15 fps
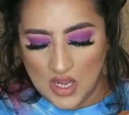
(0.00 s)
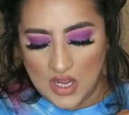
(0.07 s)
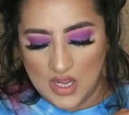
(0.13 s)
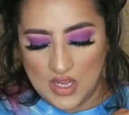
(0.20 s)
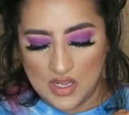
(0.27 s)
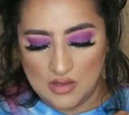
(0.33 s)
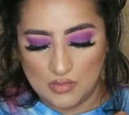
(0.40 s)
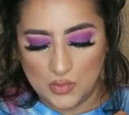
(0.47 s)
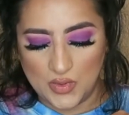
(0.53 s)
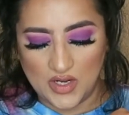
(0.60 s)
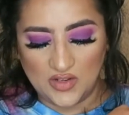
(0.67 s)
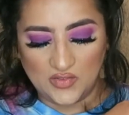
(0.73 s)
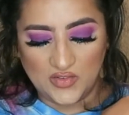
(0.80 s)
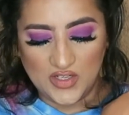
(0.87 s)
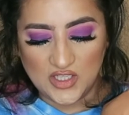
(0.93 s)
and um, when I
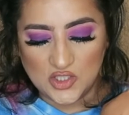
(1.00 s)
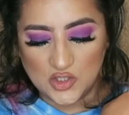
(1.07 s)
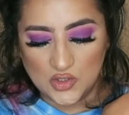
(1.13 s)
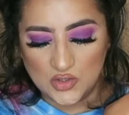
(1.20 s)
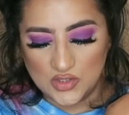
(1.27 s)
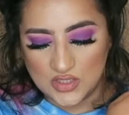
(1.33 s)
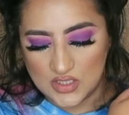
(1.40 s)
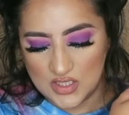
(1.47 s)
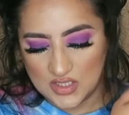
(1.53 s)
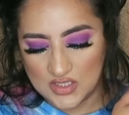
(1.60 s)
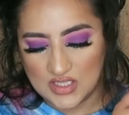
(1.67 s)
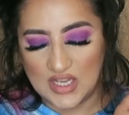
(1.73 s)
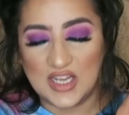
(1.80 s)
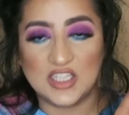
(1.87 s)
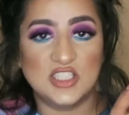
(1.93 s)
first used this
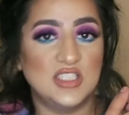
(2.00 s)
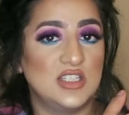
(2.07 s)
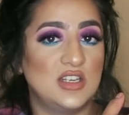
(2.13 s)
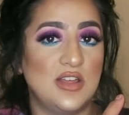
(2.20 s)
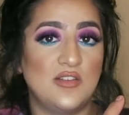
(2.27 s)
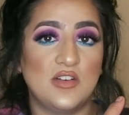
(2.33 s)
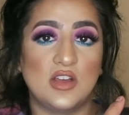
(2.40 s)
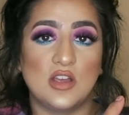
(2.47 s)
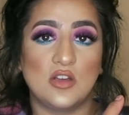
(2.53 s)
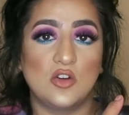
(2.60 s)
I actually never